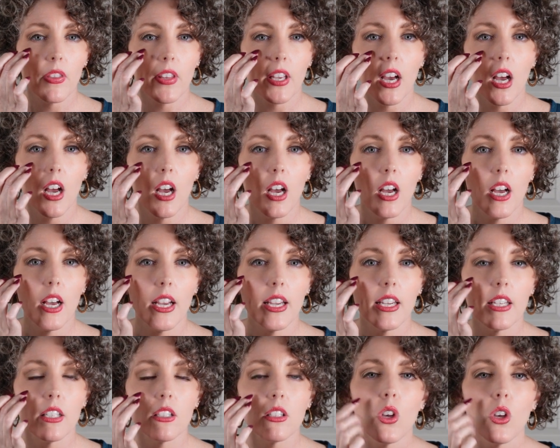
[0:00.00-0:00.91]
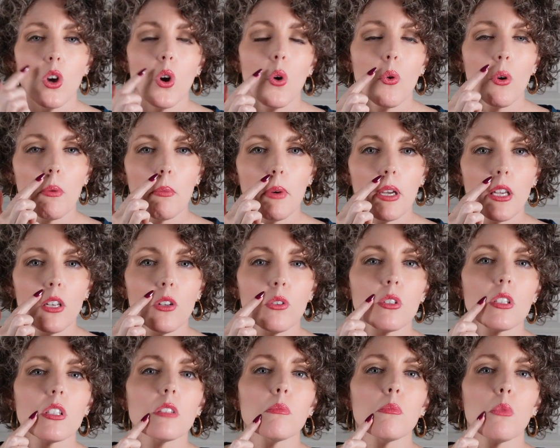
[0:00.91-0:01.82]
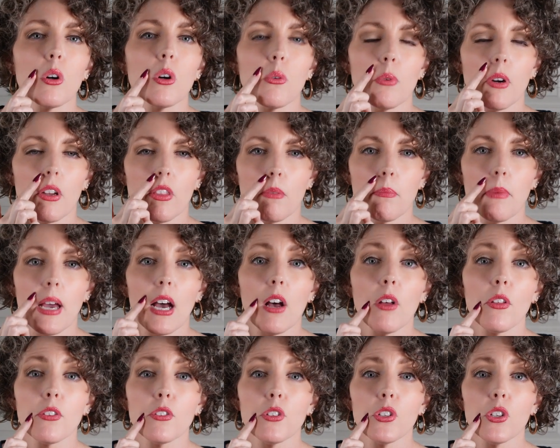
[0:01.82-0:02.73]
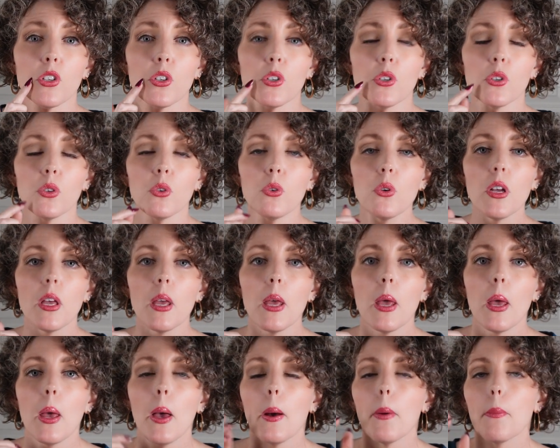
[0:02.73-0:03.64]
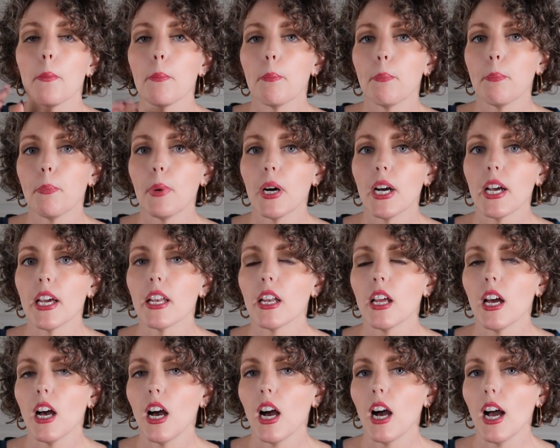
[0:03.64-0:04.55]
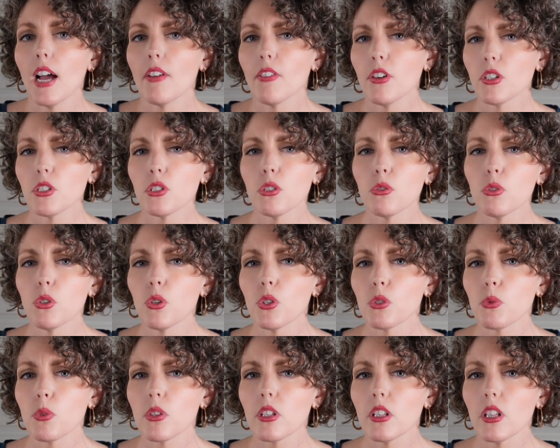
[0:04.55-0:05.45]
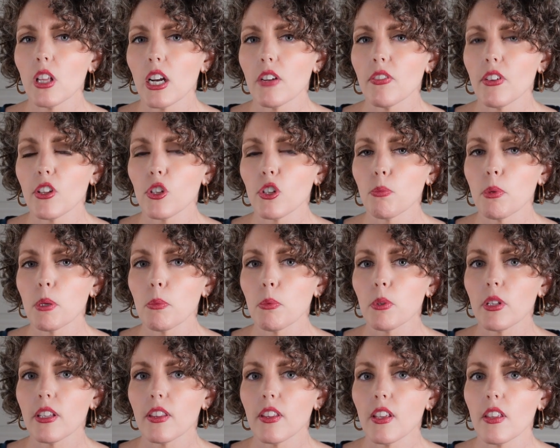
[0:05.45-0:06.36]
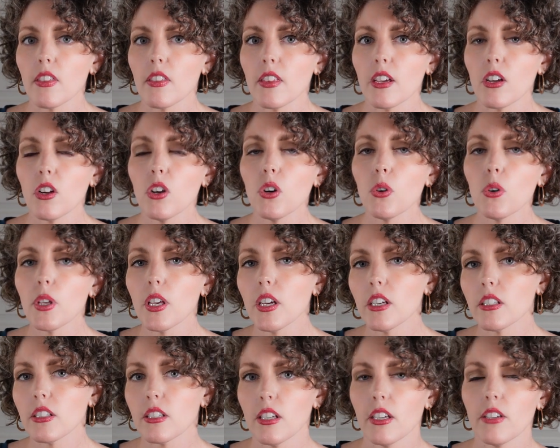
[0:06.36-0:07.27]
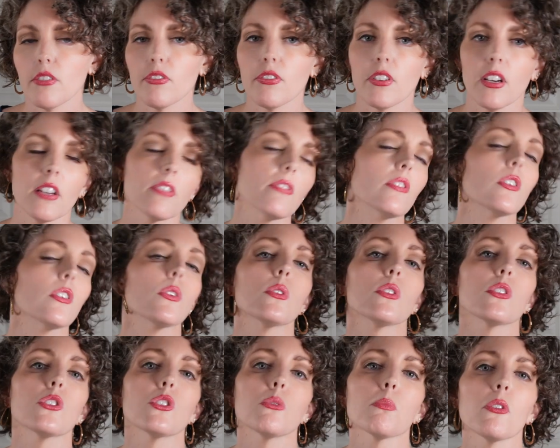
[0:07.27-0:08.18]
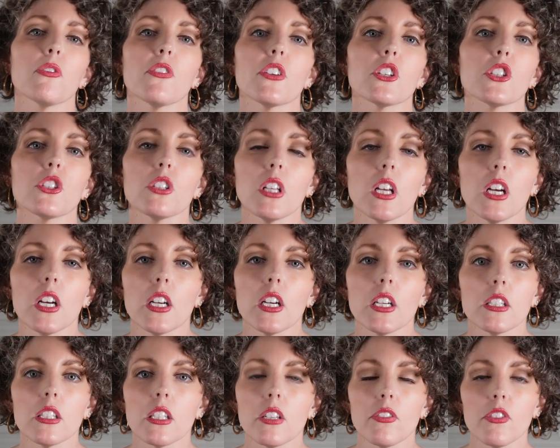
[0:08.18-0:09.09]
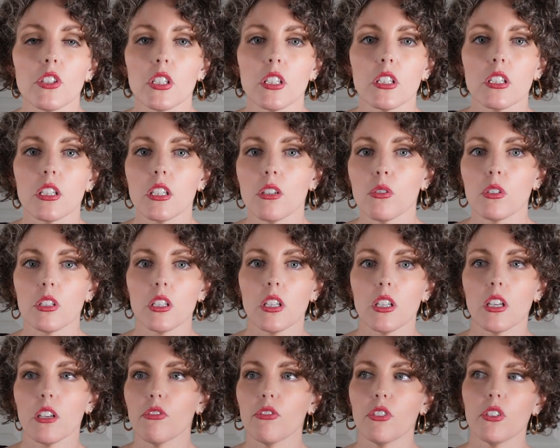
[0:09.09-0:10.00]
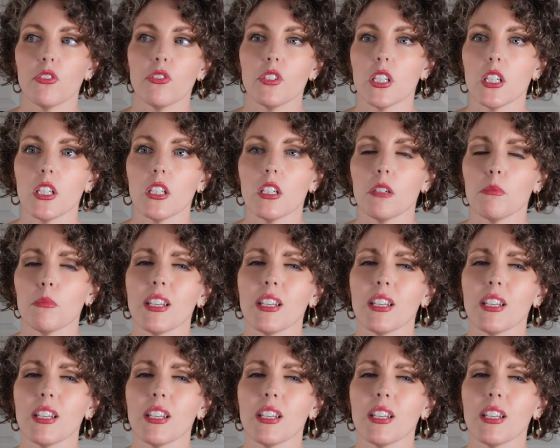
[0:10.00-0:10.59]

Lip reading: the eyes. We might notice them more around the mouth too. But I've also noticed with a lot of other people that they think, oh yes, I've noticed superficial lines ever since I was like 15. I'm